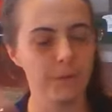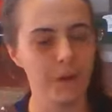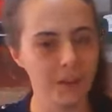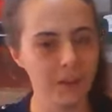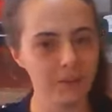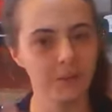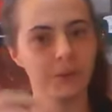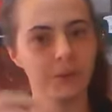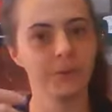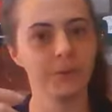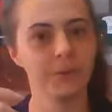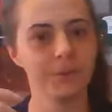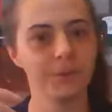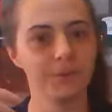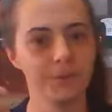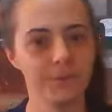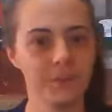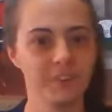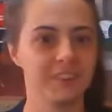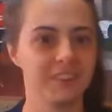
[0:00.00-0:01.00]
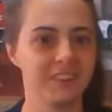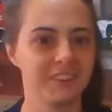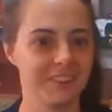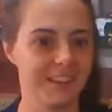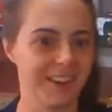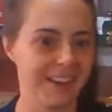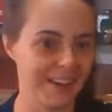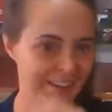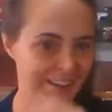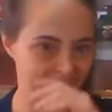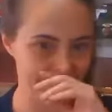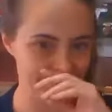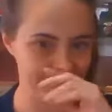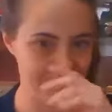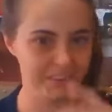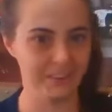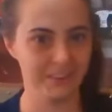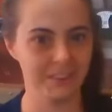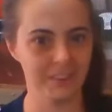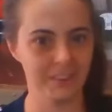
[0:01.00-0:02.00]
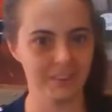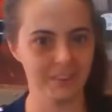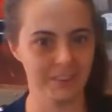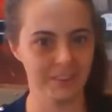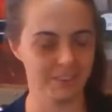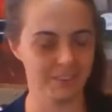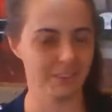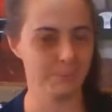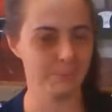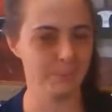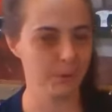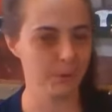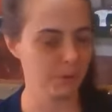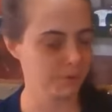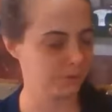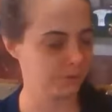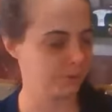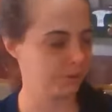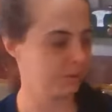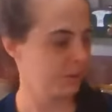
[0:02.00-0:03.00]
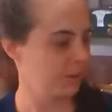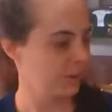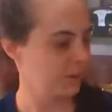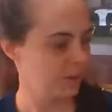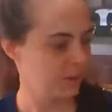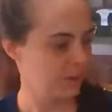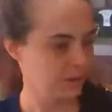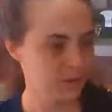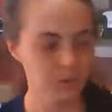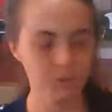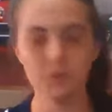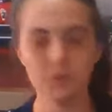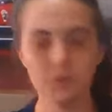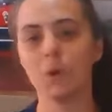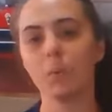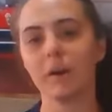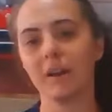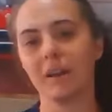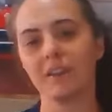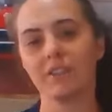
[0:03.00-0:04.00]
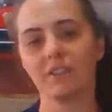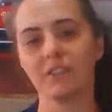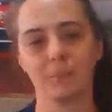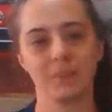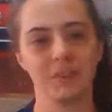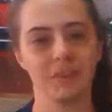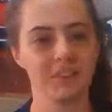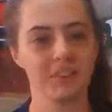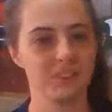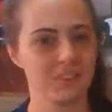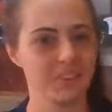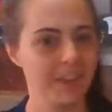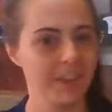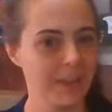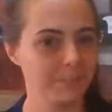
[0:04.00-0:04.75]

followed the design. You as a composer, what an instrument is